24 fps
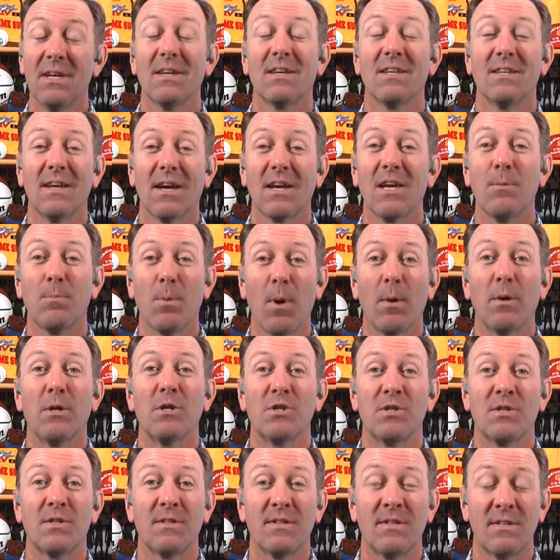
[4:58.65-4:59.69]
Kentucky probably
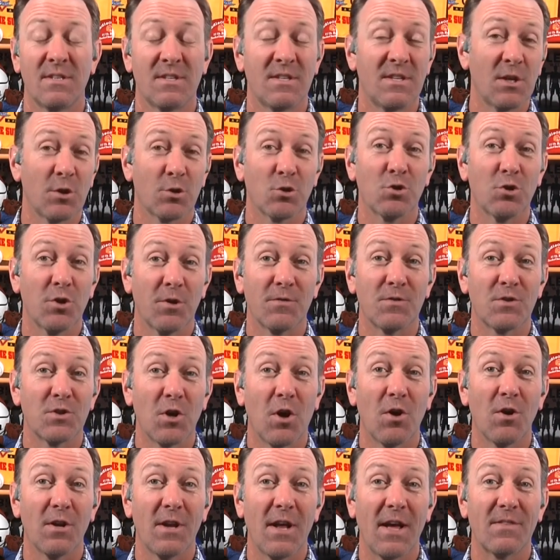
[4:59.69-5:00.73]
still should have
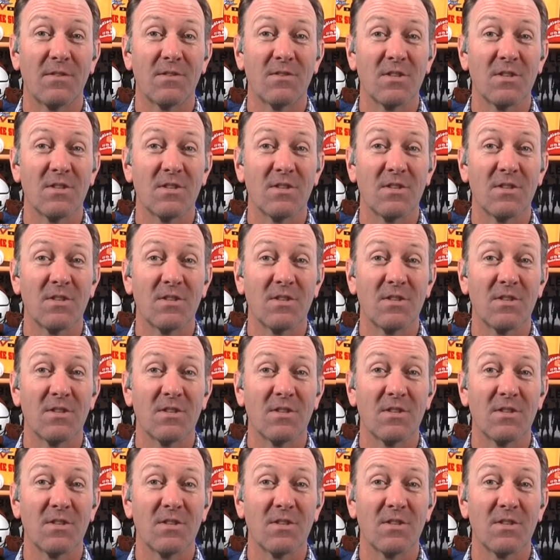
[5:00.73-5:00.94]
started out the